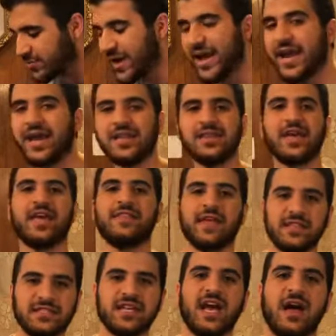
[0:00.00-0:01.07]
my hand, and
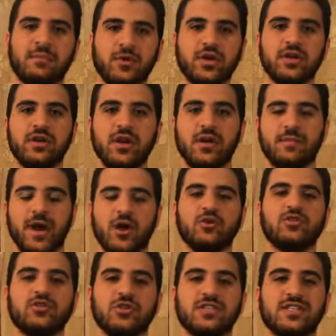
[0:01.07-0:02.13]
that's it. I'm good. My
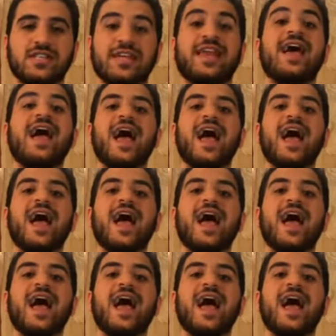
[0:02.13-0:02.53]
ghusl is clean.